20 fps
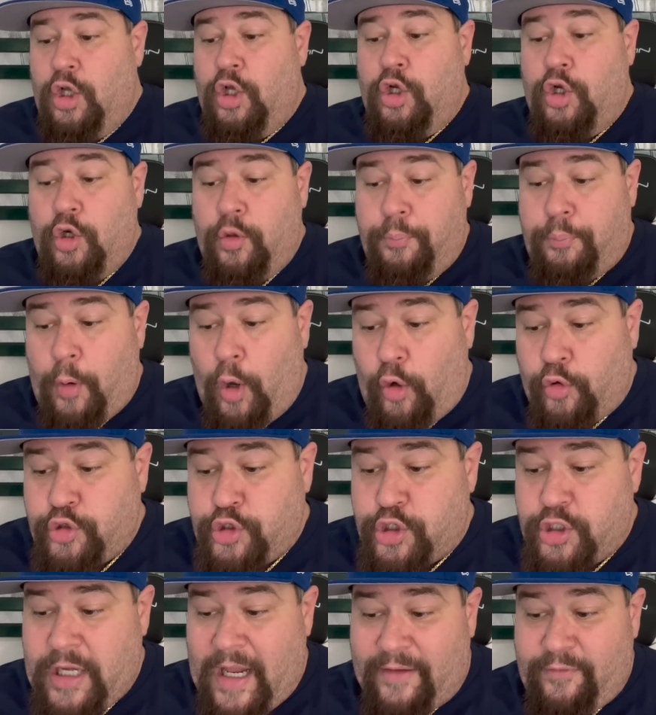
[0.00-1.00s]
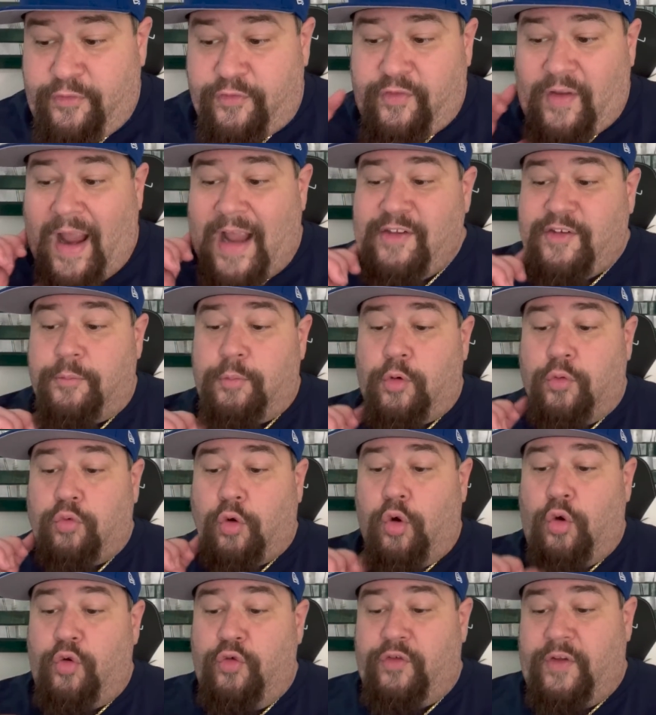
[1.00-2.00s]
who both should have sizable
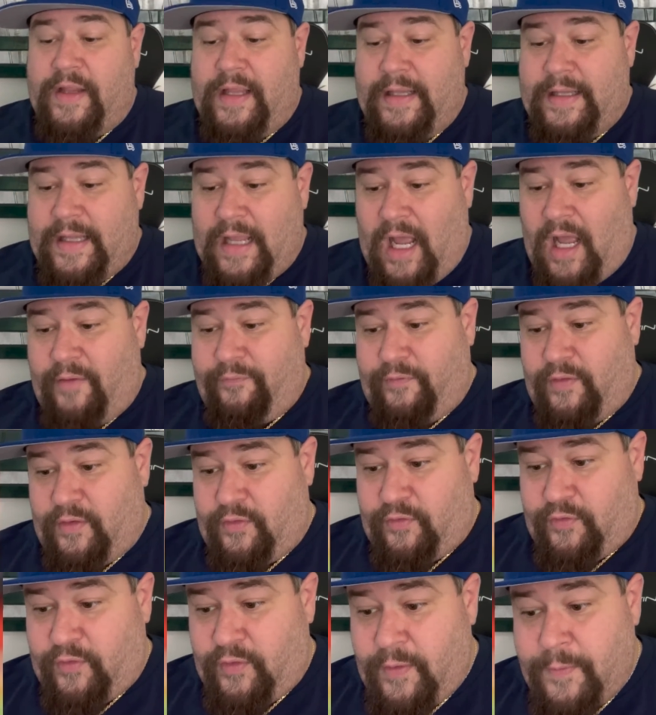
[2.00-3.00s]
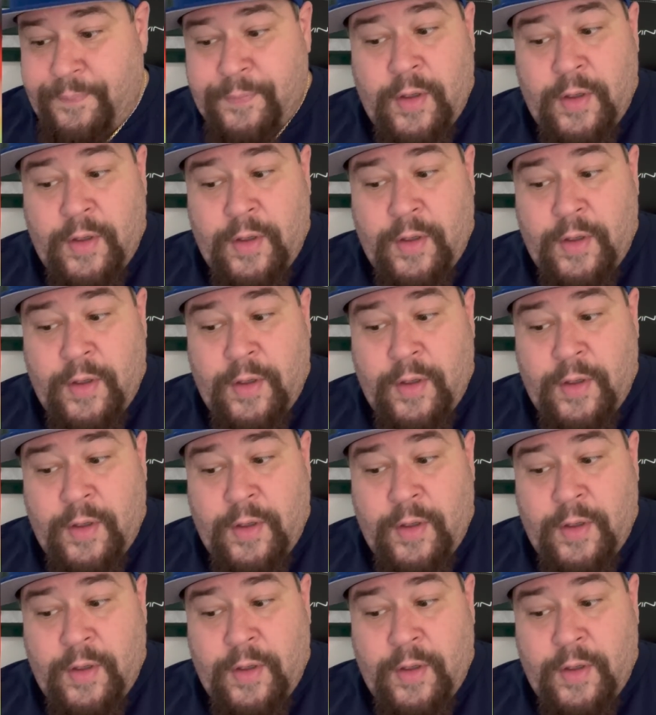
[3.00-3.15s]
roles in the offense.